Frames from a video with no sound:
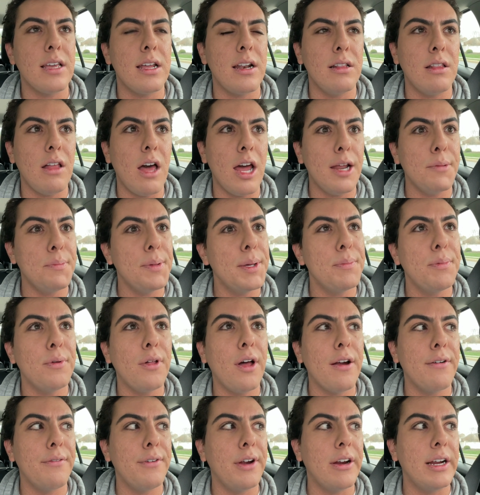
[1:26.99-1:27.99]
And a lot of people
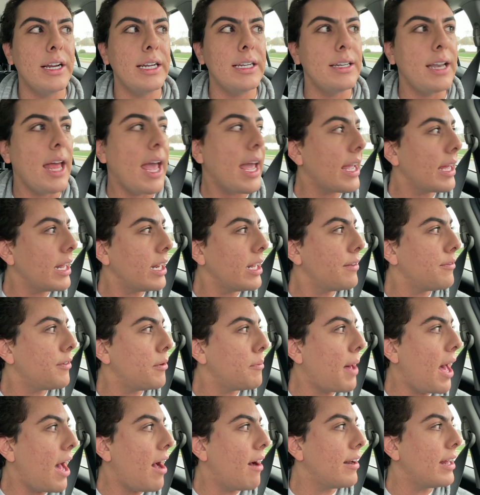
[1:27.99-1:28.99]
are very negative
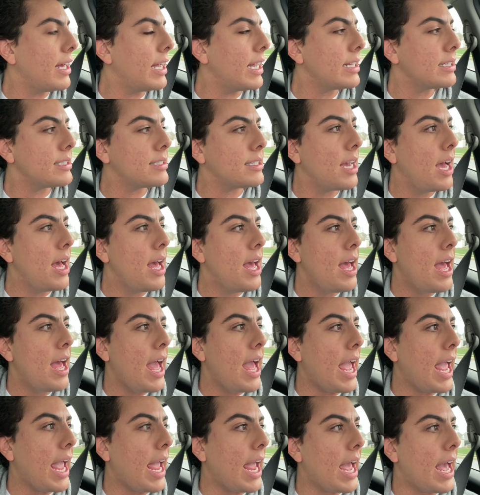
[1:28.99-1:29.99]
about it,
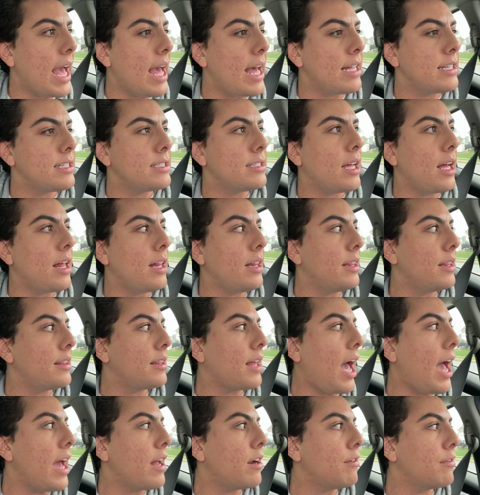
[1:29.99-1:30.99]
and
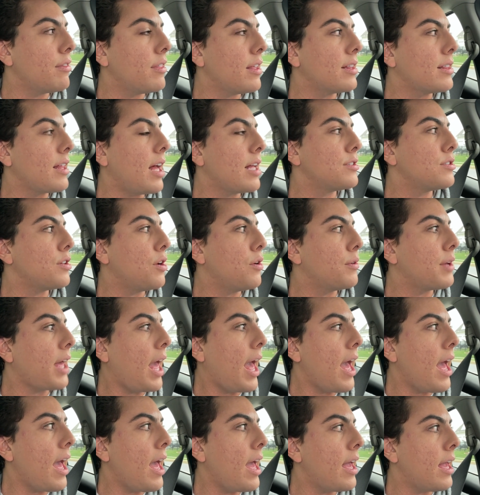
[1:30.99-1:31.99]
I don't think that's
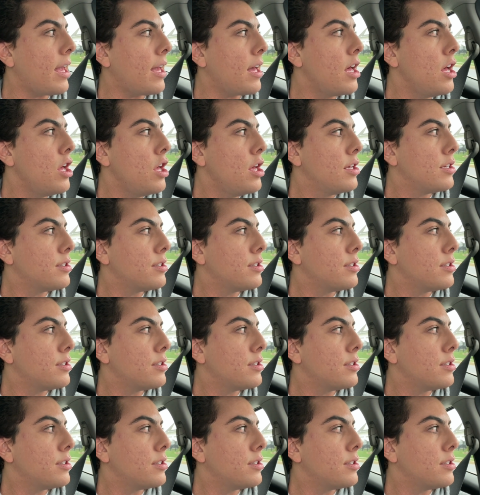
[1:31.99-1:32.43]
okay.